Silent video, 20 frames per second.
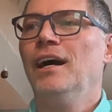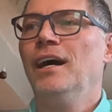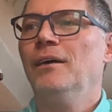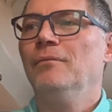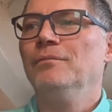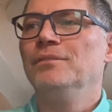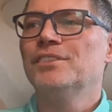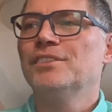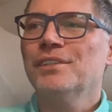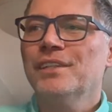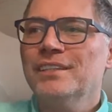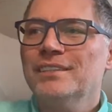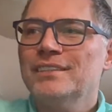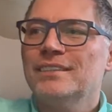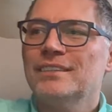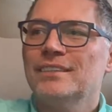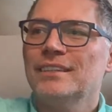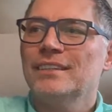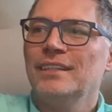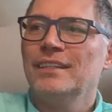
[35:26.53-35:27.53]
So
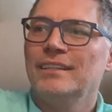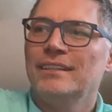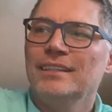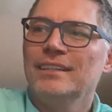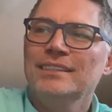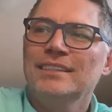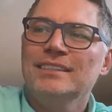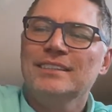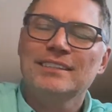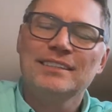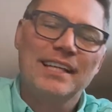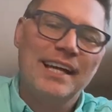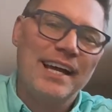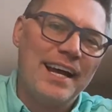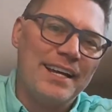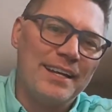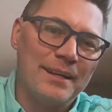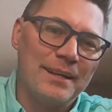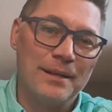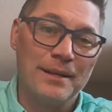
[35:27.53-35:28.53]
this is
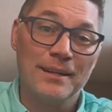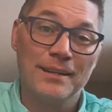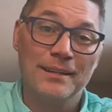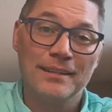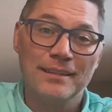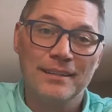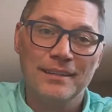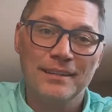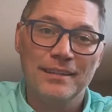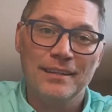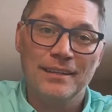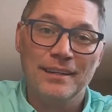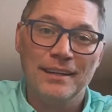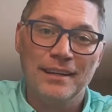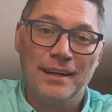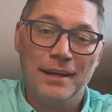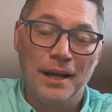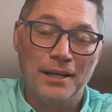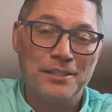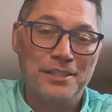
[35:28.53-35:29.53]
not,
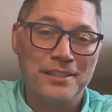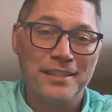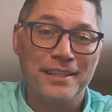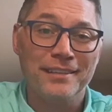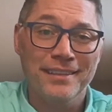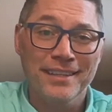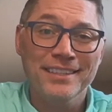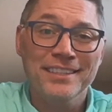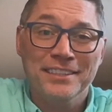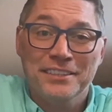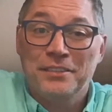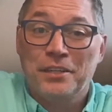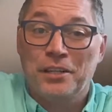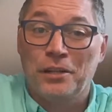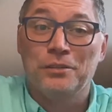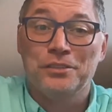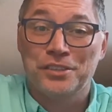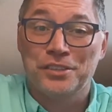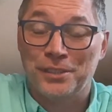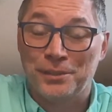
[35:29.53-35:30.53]
I should say, this is
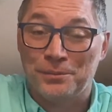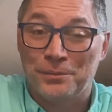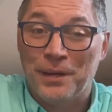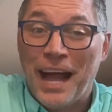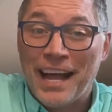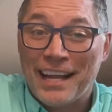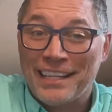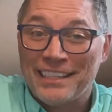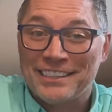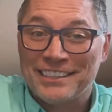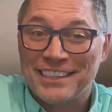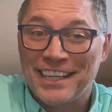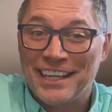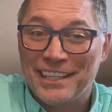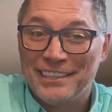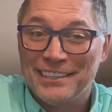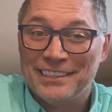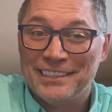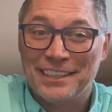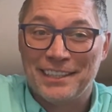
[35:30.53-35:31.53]
closer to rocket
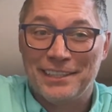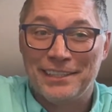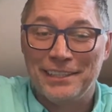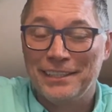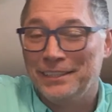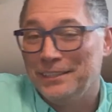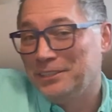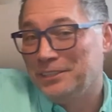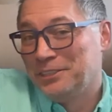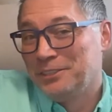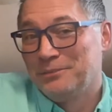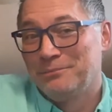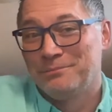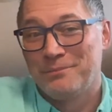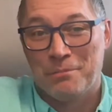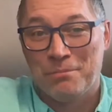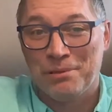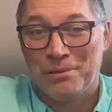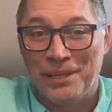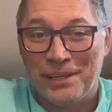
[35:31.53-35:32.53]
science than it is
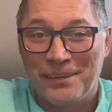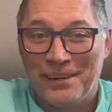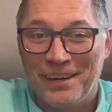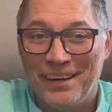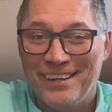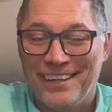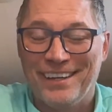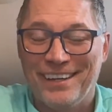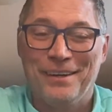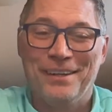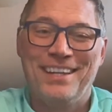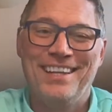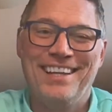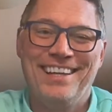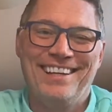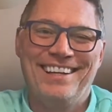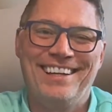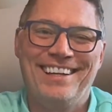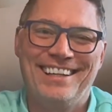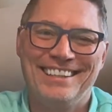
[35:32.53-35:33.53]
the playground, you know,
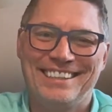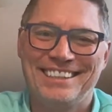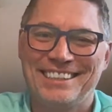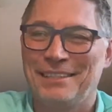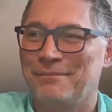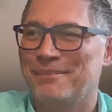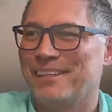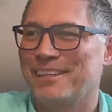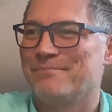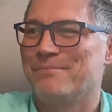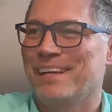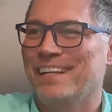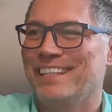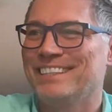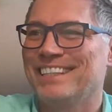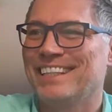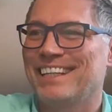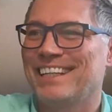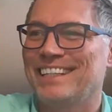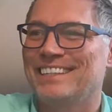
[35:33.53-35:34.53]
it's something
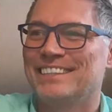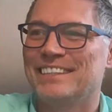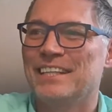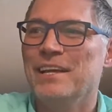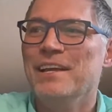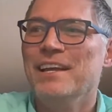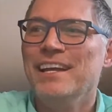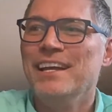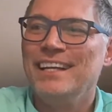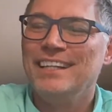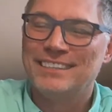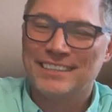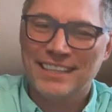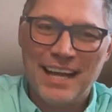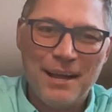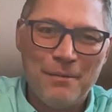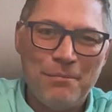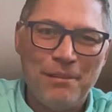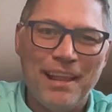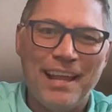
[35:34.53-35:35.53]
basic. It's
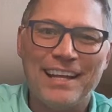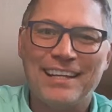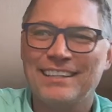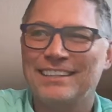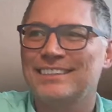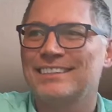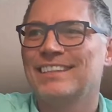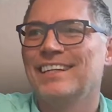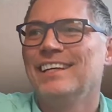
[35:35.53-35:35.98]
complex.